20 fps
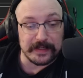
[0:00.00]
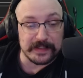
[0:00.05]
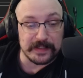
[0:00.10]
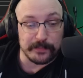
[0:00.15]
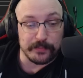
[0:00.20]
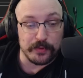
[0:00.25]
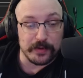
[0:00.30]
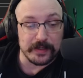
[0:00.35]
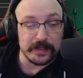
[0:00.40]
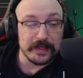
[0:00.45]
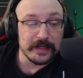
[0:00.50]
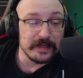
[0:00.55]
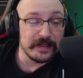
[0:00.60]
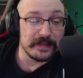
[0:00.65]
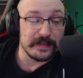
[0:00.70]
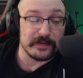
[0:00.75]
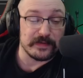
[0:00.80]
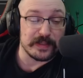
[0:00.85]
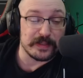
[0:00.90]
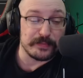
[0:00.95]
support.
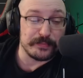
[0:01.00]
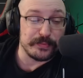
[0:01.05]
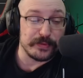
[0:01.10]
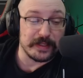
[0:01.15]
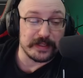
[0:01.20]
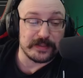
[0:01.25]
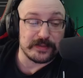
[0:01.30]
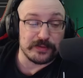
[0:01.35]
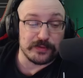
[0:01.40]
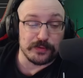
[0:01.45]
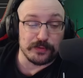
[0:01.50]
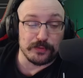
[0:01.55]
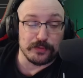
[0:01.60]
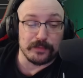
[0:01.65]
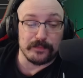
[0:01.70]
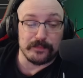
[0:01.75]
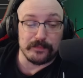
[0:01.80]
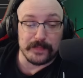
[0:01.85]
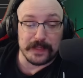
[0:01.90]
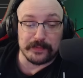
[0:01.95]
Gives us plus two
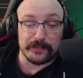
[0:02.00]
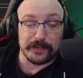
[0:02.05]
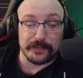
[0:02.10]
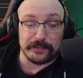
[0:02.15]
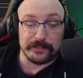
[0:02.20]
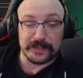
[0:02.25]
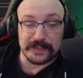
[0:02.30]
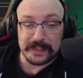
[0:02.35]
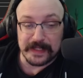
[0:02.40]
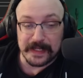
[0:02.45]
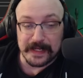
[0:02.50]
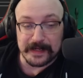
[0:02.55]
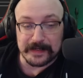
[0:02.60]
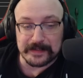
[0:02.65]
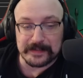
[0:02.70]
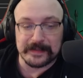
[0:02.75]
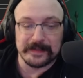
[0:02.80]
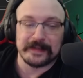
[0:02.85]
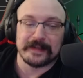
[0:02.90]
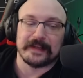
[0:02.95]
minimum
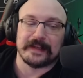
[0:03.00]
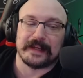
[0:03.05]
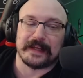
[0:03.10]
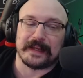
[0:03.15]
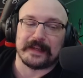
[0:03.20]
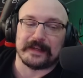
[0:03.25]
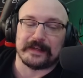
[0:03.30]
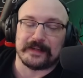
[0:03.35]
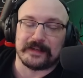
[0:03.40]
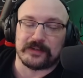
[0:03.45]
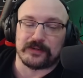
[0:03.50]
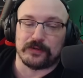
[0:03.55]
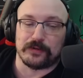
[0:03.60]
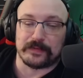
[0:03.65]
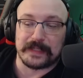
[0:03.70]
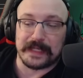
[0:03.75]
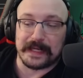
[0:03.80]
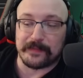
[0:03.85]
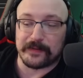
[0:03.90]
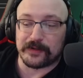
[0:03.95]
stacks and additional
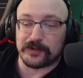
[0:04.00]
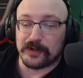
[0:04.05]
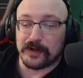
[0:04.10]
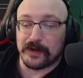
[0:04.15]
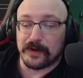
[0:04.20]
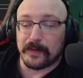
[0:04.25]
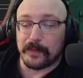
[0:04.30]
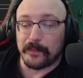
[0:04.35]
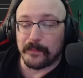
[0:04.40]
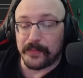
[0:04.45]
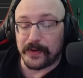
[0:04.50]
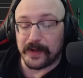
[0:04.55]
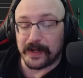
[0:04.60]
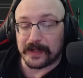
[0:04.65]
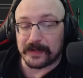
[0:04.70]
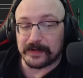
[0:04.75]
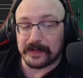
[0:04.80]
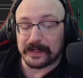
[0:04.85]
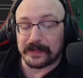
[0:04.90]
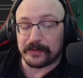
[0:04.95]
damage,
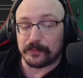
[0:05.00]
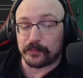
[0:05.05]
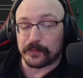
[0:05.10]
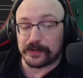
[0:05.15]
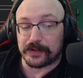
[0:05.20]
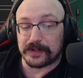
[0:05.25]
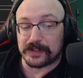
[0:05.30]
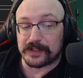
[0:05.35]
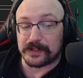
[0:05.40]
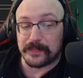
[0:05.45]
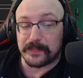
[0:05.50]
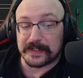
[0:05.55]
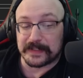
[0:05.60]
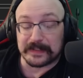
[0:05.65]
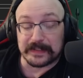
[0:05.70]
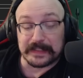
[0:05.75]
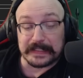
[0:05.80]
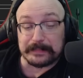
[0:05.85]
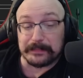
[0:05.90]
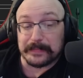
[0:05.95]
but we're going to
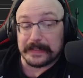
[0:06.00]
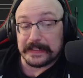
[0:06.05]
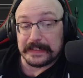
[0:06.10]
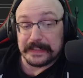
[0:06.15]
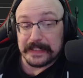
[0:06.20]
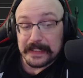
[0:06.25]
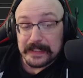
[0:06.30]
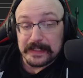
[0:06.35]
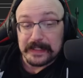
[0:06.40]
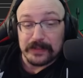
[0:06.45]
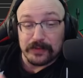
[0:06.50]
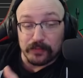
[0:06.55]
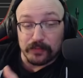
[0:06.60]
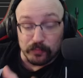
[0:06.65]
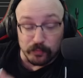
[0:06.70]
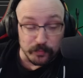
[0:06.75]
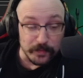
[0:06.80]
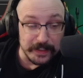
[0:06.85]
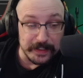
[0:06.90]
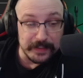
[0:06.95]
basically be
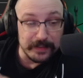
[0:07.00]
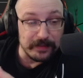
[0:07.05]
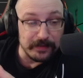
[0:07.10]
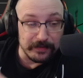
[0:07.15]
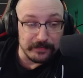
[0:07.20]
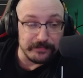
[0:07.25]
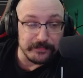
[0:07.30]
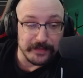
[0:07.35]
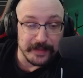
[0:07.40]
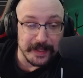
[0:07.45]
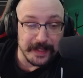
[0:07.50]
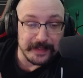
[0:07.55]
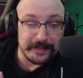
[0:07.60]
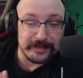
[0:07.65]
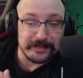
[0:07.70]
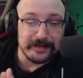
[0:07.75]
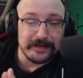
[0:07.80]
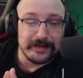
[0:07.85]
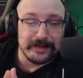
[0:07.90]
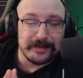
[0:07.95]
getting rid of
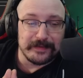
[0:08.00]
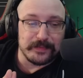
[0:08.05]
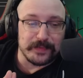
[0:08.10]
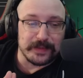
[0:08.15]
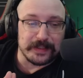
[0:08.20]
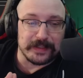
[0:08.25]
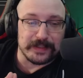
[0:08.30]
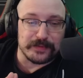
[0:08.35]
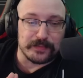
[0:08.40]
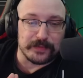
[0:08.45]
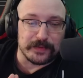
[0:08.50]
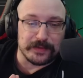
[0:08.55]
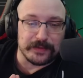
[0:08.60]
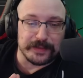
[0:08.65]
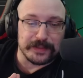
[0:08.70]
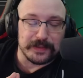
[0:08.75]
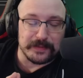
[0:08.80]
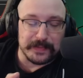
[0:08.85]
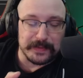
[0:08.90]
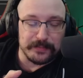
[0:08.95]
that because we're
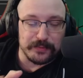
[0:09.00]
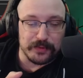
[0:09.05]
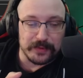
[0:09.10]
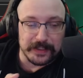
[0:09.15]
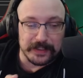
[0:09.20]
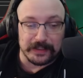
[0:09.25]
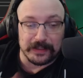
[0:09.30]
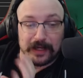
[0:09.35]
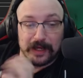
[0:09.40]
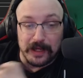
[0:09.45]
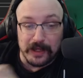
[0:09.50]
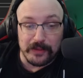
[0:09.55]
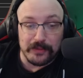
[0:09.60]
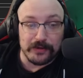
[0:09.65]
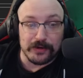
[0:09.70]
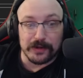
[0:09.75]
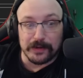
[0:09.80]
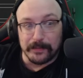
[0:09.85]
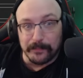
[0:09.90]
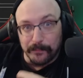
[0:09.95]
going to be putting
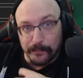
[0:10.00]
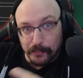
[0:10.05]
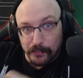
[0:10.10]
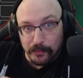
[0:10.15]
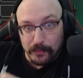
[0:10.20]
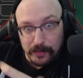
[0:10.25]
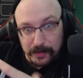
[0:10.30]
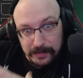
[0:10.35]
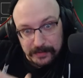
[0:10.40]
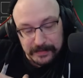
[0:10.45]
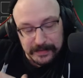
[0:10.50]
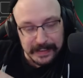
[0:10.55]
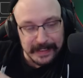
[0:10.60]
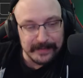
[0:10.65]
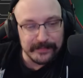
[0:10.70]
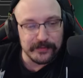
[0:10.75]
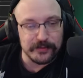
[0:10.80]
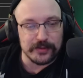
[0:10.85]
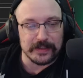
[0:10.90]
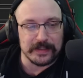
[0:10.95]
other more
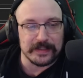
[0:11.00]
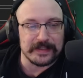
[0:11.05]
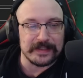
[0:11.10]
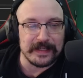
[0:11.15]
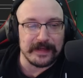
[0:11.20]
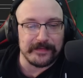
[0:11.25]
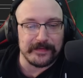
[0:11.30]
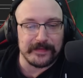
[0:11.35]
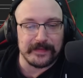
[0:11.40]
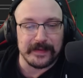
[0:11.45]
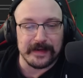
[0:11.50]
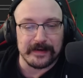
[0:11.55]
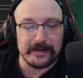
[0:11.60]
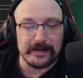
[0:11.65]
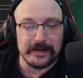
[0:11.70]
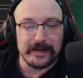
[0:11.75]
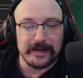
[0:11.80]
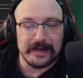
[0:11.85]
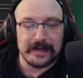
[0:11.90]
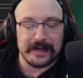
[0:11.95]
damaging stuff in there
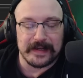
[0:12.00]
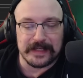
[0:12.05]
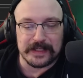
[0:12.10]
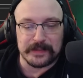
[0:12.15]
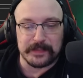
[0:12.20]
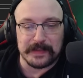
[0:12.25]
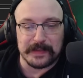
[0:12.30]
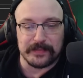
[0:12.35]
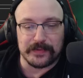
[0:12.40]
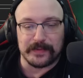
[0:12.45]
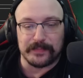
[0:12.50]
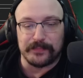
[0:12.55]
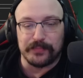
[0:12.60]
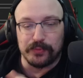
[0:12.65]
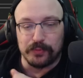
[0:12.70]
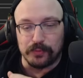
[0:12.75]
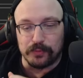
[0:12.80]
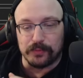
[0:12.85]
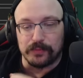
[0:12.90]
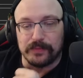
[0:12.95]
and just be able to
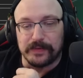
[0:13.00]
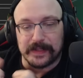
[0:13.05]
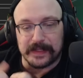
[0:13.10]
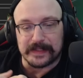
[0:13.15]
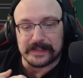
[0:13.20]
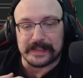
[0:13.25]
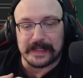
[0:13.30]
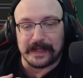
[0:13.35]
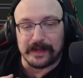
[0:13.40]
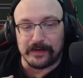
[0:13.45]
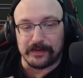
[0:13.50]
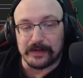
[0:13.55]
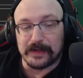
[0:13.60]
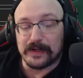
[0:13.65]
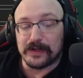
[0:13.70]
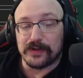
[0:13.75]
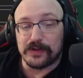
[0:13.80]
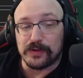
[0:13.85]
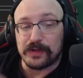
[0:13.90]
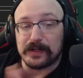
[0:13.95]
pull this out.
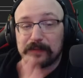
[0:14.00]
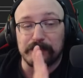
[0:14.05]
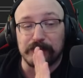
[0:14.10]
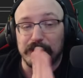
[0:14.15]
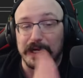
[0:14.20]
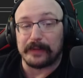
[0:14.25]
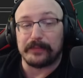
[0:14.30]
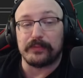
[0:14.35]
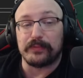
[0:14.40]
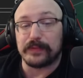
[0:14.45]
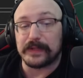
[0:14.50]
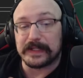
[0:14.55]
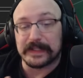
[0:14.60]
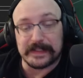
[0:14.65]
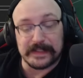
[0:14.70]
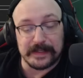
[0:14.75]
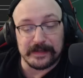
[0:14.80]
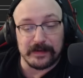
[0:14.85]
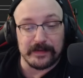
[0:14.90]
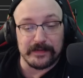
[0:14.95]
You can probably
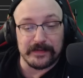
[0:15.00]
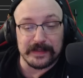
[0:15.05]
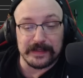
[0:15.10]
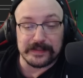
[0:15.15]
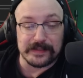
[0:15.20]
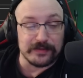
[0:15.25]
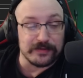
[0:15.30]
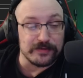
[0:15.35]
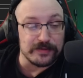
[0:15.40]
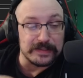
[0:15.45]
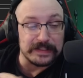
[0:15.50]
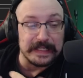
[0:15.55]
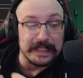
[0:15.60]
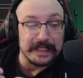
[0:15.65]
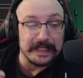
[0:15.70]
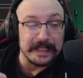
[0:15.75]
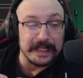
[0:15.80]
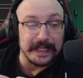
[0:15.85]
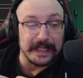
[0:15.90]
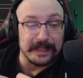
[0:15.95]
sit on this and just
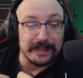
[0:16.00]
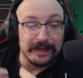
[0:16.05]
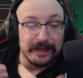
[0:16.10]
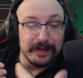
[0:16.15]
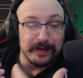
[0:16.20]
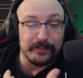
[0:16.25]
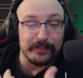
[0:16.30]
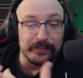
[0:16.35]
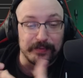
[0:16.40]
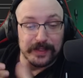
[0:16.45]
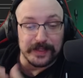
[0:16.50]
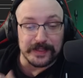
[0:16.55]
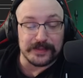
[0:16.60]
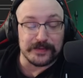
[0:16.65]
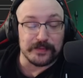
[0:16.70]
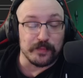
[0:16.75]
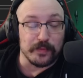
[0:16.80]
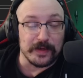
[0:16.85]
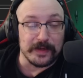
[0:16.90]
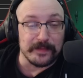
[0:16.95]
get a
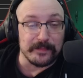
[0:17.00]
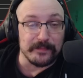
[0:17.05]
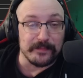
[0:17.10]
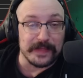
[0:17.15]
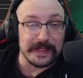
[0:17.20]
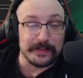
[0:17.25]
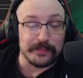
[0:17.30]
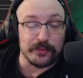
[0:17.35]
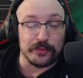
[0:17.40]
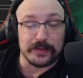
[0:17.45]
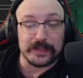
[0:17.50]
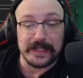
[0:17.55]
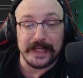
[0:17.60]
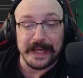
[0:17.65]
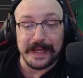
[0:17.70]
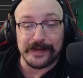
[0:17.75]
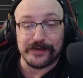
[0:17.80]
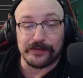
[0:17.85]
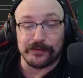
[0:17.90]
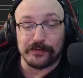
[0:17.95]
plus one minimal
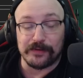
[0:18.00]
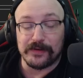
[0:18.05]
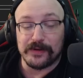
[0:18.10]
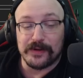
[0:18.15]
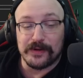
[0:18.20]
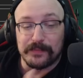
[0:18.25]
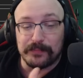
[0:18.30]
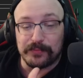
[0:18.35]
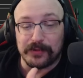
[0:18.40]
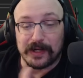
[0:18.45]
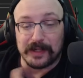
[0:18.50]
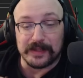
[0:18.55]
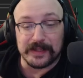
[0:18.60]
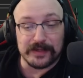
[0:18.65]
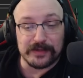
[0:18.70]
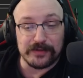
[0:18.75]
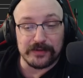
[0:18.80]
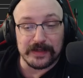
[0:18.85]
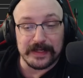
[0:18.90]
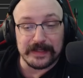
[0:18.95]
candle, probably
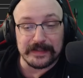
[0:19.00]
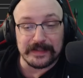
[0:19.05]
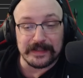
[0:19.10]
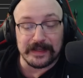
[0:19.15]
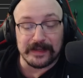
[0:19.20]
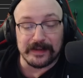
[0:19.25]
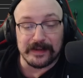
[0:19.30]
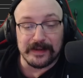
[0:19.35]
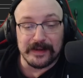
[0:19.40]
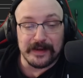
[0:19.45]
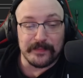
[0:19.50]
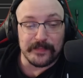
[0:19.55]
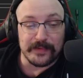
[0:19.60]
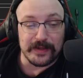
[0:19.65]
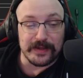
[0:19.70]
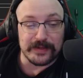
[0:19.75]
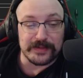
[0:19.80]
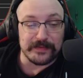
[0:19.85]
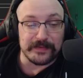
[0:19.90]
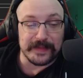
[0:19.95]
a good idea.
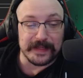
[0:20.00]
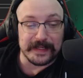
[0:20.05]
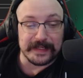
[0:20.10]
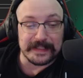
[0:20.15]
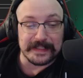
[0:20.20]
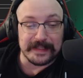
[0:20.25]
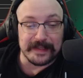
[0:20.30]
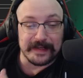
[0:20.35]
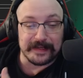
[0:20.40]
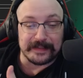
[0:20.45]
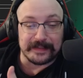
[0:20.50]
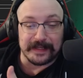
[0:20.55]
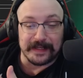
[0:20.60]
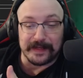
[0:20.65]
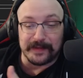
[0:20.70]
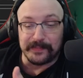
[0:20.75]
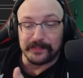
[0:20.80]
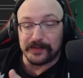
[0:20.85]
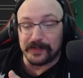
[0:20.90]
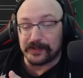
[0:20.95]
Also things like
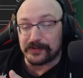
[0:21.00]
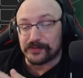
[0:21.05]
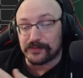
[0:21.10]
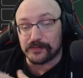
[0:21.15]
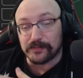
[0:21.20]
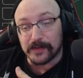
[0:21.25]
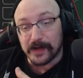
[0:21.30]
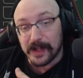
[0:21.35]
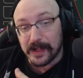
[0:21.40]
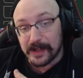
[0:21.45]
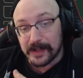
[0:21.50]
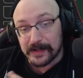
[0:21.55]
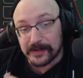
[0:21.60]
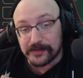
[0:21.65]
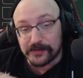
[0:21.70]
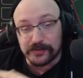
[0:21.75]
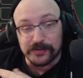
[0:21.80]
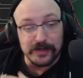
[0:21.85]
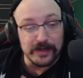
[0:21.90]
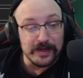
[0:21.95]
uh, plus
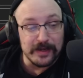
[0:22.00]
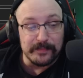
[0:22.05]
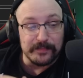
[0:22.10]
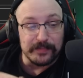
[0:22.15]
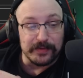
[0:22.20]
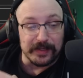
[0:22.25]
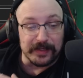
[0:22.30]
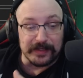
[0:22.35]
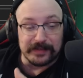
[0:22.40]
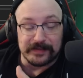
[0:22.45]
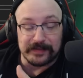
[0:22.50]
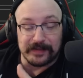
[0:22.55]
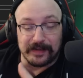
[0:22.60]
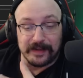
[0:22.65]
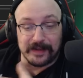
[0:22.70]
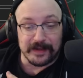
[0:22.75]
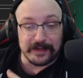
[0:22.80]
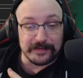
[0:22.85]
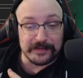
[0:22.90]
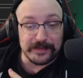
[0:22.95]
grudge, plus
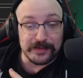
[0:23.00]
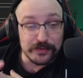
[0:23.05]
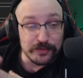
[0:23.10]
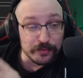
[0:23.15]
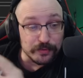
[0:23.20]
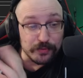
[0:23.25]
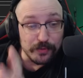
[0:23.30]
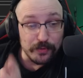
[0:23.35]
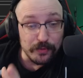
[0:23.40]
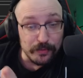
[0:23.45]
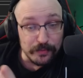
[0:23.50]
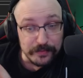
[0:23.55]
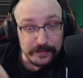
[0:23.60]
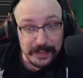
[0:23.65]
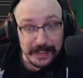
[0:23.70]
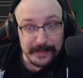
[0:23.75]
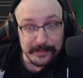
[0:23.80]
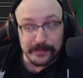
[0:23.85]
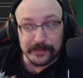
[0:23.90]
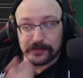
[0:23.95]
uh, additional cold
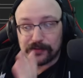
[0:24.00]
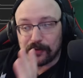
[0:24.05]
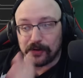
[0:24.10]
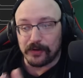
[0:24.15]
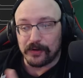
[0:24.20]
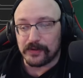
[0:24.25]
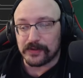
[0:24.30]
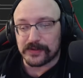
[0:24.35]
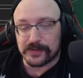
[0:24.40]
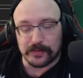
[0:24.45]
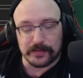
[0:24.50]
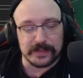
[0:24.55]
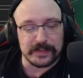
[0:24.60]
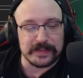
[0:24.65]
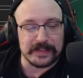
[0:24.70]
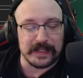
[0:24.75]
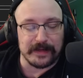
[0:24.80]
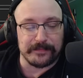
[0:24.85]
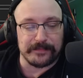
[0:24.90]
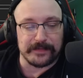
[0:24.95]
damage, all sorts of
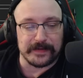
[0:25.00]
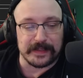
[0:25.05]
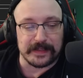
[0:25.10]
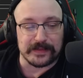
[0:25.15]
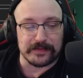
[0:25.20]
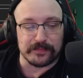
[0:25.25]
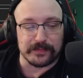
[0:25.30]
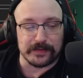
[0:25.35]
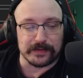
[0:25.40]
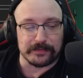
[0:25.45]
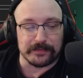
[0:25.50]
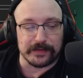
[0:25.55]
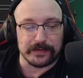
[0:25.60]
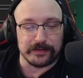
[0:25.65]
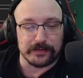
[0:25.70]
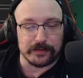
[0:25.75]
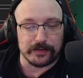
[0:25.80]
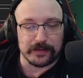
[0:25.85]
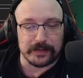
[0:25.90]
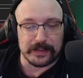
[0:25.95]
stuff is really, really
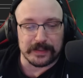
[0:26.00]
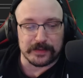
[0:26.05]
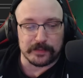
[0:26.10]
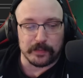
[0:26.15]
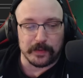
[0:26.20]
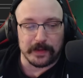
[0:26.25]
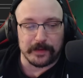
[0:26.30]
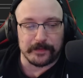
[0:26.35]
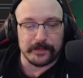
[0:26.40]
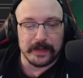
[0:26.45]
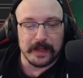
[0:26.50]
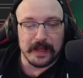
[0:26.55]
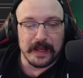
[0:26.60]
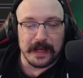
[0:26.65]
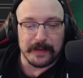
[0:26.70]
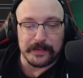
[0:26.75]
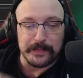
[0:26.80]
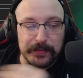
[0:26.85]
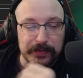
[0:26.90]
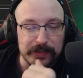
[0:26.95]
good as well.
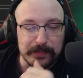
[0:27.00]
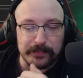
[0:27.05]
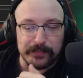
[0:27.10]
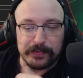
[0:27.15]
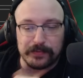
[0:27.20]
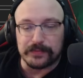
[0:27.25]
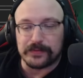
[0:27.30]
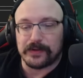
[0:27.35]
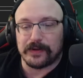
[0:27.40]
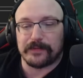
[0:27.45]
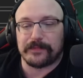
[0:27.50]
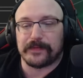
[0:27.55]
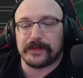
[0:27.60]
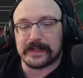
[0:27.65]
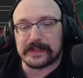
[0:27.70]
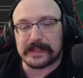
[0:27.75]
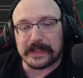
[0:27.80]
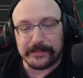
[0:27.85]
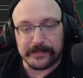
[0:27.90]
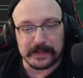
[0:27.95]
I'm gonna put the build code for
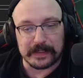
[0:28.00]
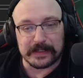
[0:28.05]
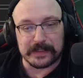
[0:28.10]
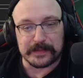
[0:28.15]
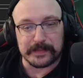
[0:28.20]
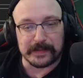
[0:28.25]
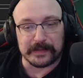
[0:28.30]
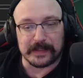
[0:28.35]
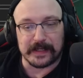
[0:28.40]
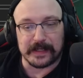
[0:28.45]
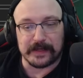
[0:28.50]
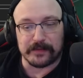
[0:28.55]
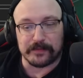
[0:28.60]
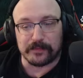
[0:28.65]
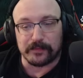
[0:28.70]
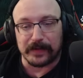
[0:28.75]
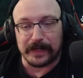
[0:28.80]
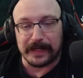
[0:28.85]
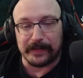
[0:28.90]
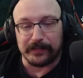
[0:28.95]
this. I feel like it's been kind
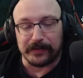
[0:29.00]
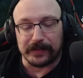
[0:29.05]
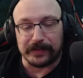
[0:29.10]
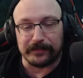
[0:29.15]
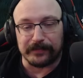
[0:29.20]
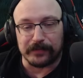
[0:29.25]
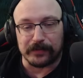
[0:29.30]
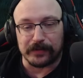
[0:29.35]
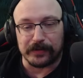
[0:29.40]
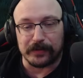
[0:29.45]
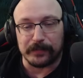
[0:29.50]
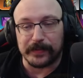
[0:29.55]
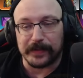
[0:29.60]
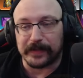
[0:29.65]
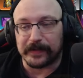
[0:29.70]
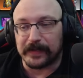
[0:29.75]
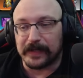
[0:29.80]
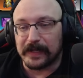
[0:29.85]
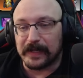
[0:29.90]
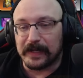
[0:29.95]
rambling for a little
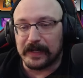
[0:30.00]
bit.